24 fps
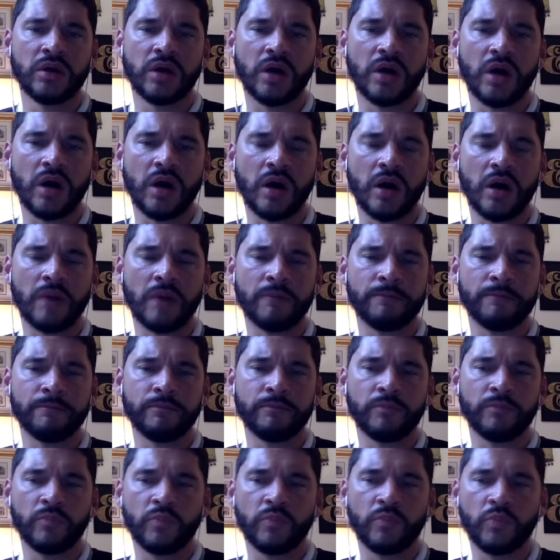
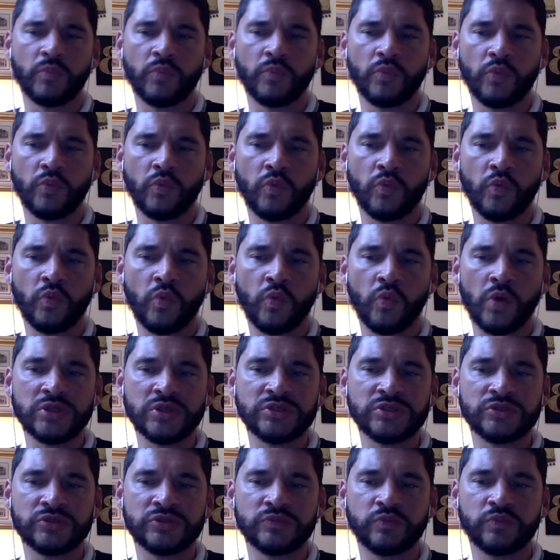
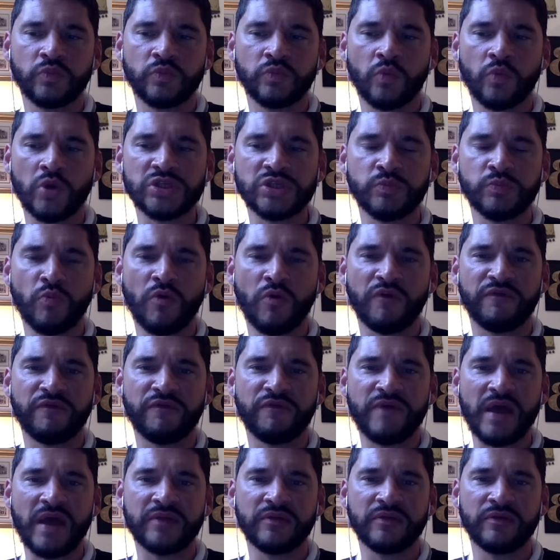What's more
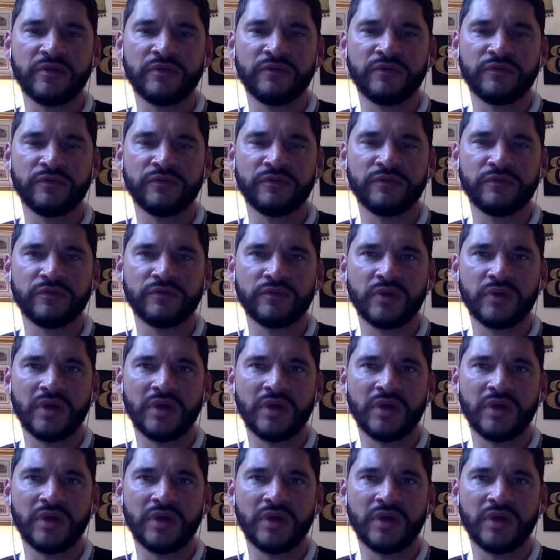effective,